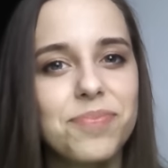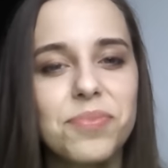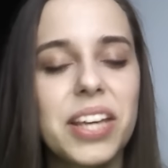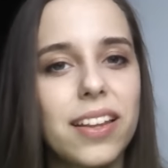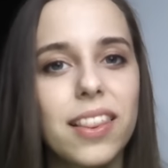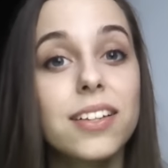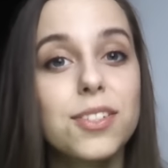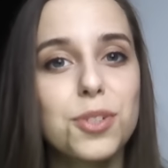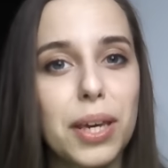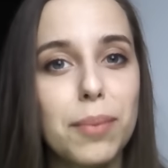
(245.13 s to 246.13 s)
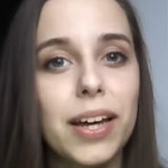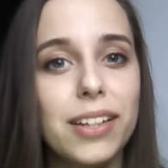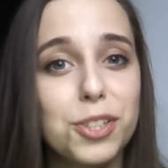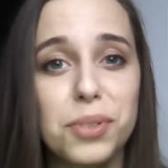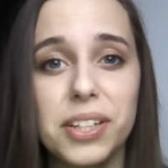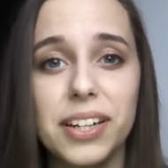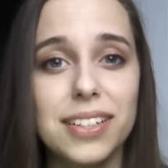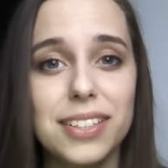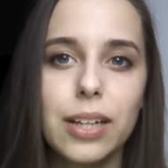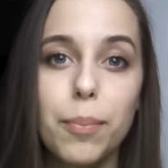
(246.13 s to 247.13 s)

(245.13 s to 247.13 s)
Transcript: Yeah, thanks to him and Judi Dench.